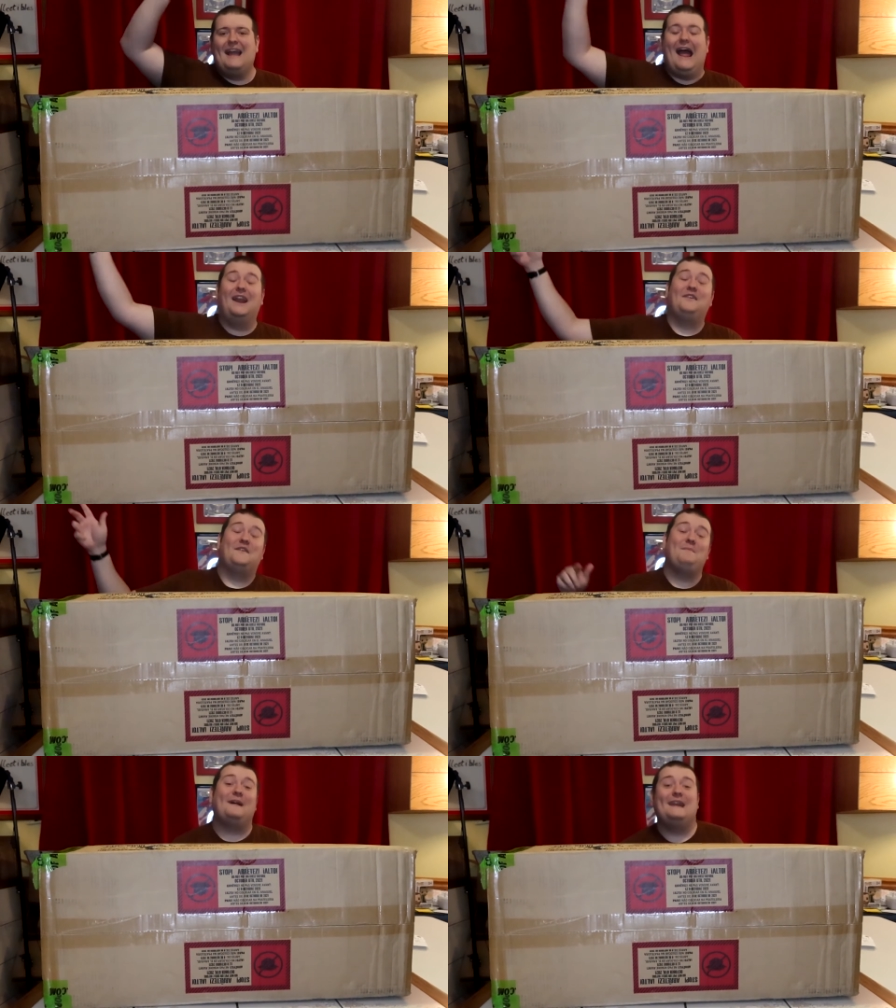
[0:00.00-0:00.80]
Hello
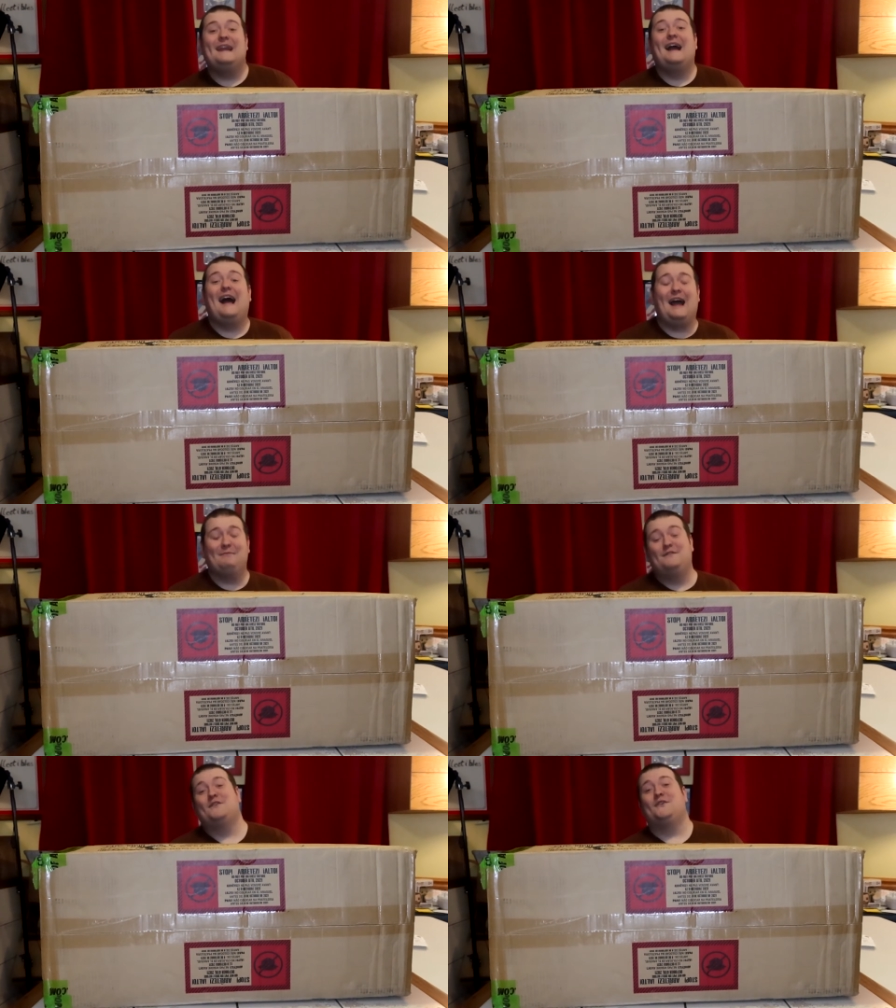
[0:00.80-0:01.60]
everybody,
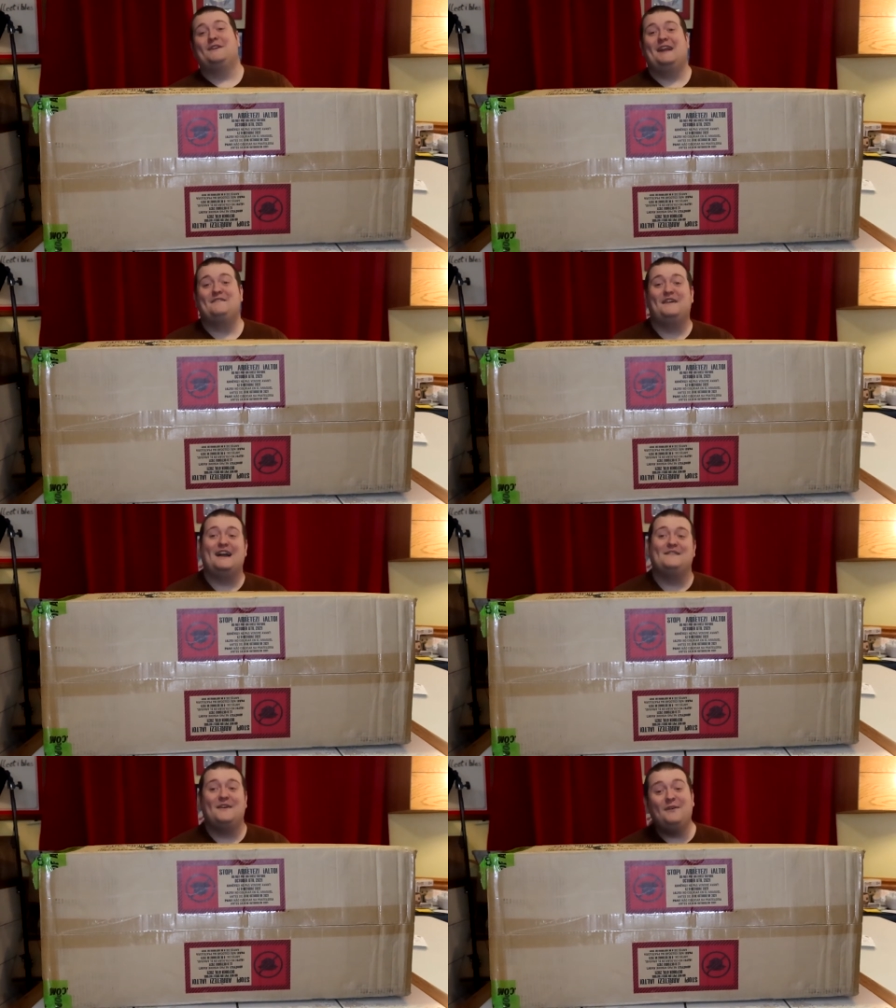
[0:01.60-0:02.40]
I'm overcourt
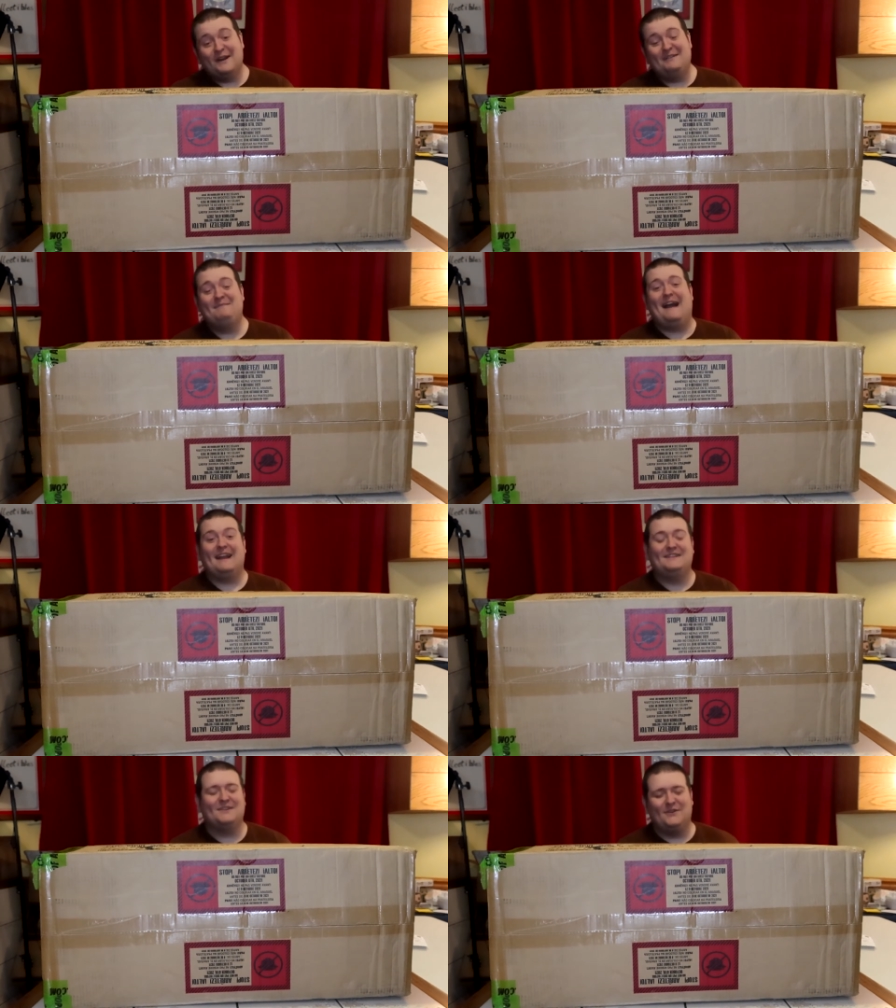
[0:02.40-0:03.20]
95 and welcome
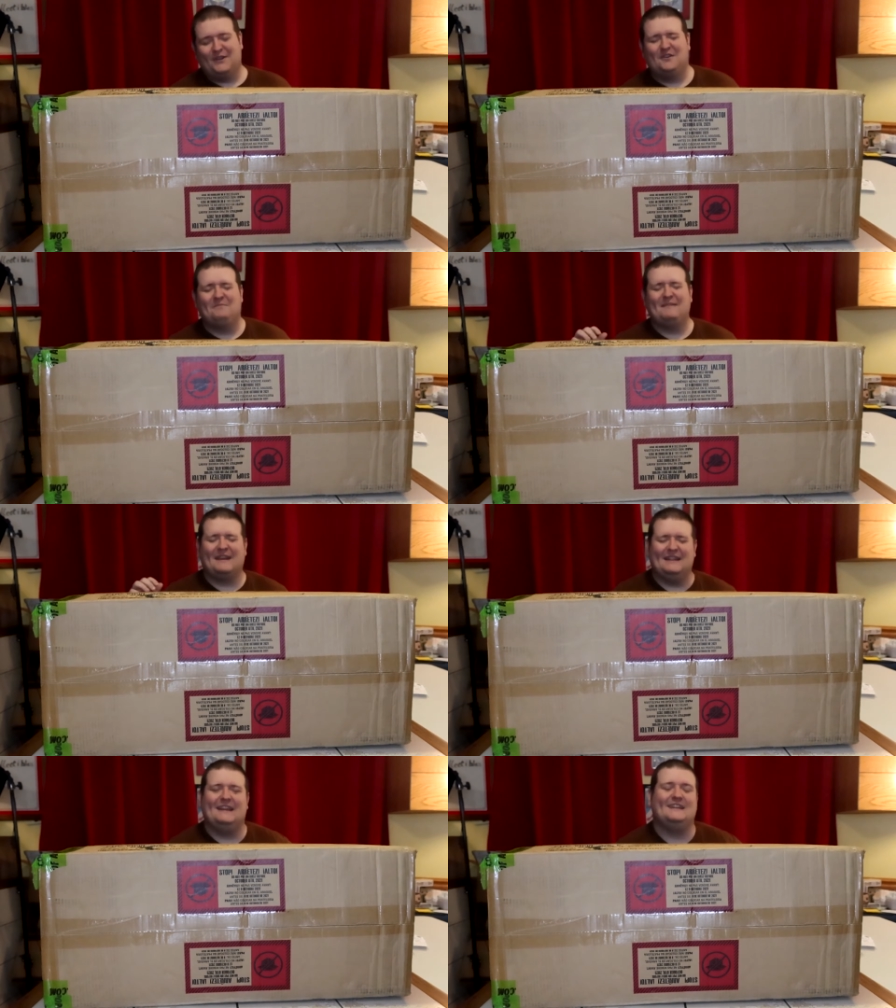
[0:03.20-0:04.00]
back to
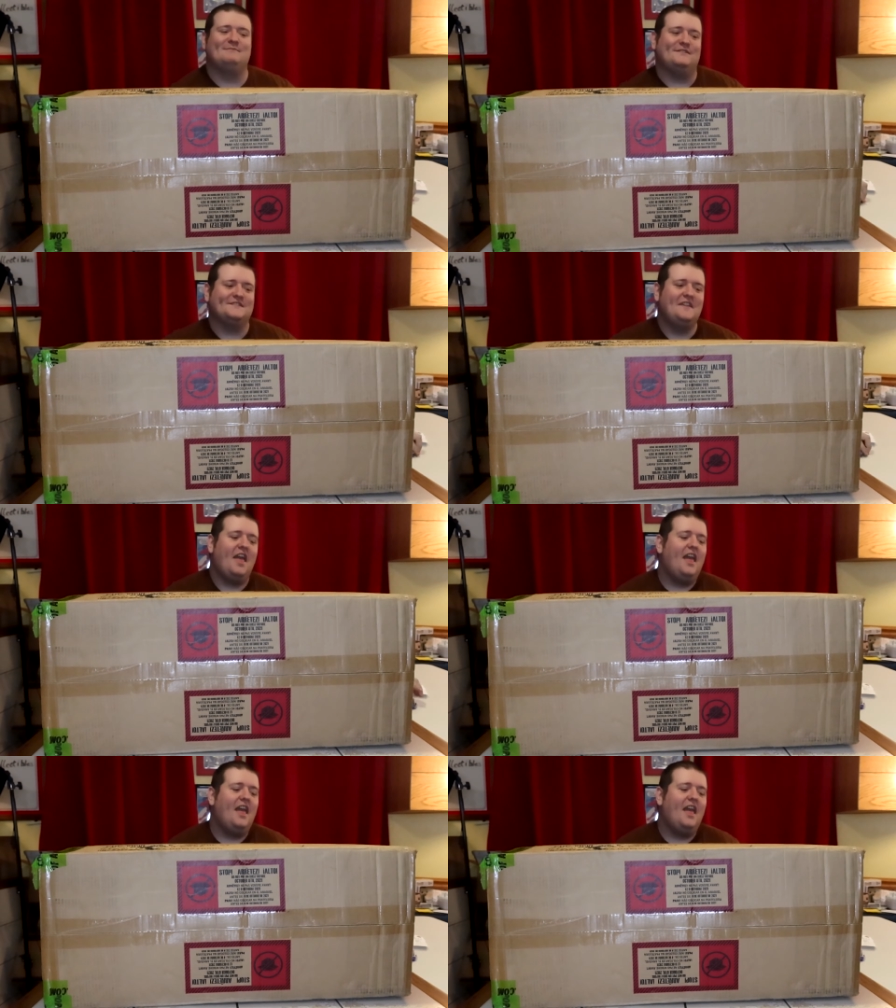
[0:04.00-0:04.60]
Cornucopia Collectibles.